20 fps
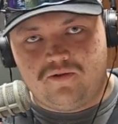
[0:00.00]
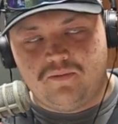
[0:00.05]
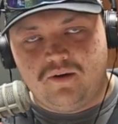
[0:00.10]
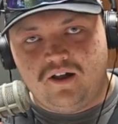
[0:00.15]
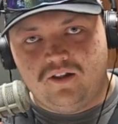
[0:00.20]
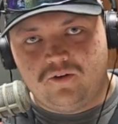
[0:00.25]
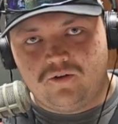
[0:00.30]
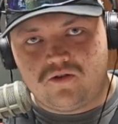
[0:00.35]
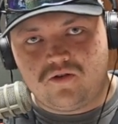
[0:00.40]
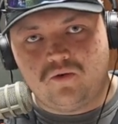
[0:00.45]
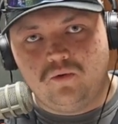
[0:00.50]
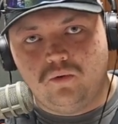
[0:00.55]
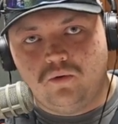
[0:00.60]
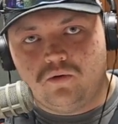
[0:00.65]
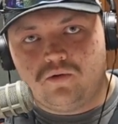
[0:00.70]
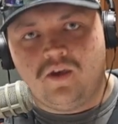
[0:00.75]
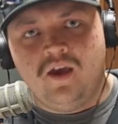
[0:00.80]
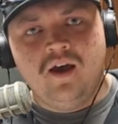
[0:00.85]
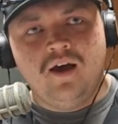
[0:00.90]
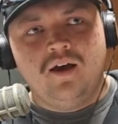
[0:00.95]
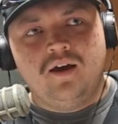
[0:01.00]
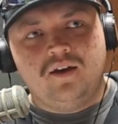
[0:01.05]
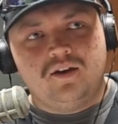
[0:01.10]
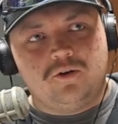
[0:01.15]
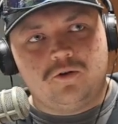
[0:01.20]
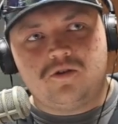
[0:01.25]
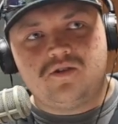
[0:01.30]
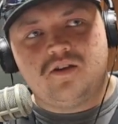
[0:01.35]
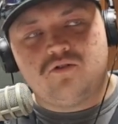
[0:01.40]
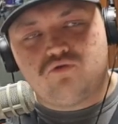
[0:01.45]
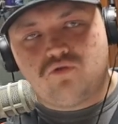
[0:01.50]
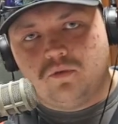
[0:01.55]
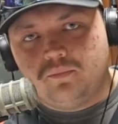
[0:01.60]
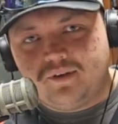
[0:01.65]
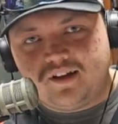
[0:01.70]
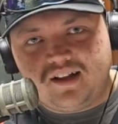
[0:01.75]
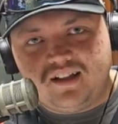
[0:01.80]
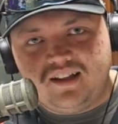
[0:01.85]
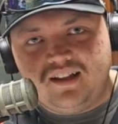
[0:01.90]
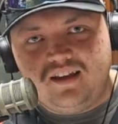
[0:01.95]
smaller schools, your Central
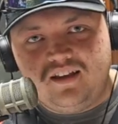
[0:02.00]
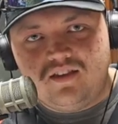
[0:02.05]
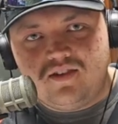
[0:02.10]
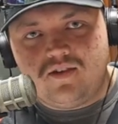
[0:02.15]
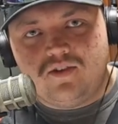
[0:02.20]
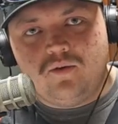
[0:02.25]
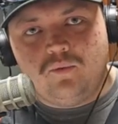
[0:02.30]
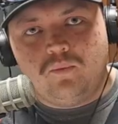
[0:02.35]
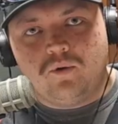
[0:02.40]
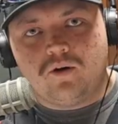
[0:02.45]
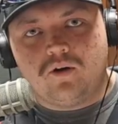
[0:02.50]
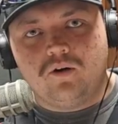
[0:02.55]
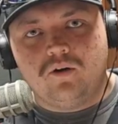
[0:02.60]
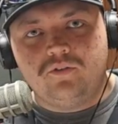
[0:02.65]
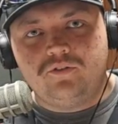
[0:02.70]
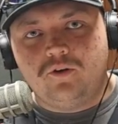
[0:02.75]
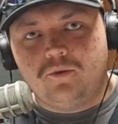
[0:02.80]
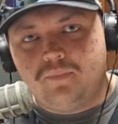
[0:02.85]
McLeans of the world,